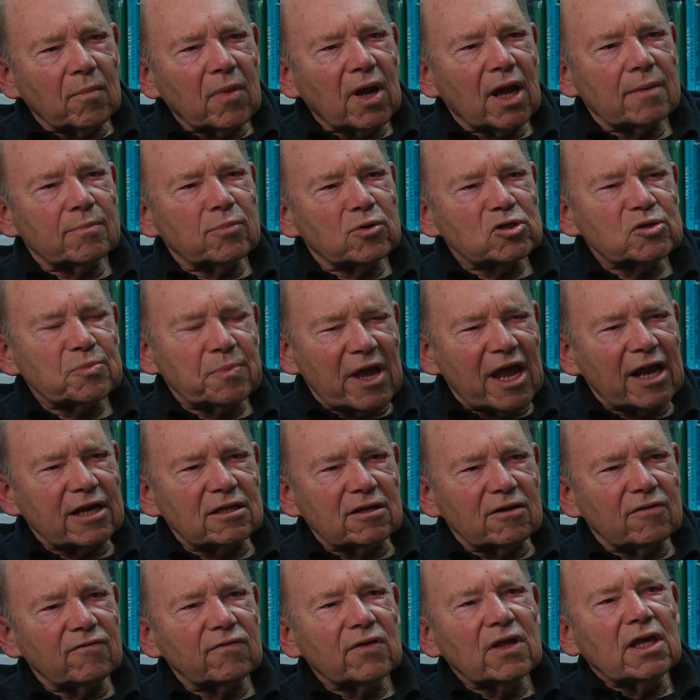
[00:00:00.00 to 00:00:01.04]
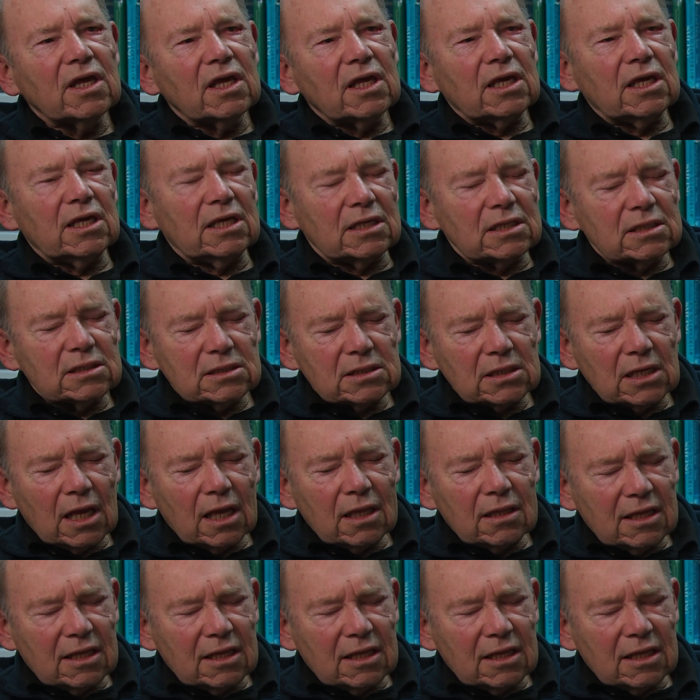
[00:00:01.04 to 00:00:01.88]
my perspective is uh,